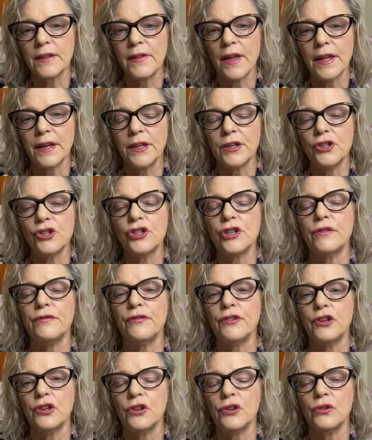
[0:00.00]
that energy
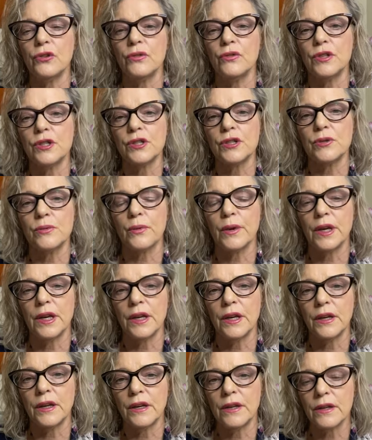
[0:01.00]
for you this
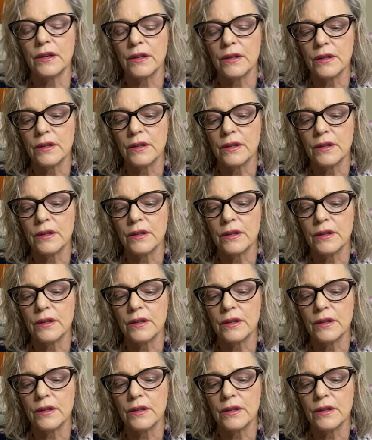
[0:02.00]
week.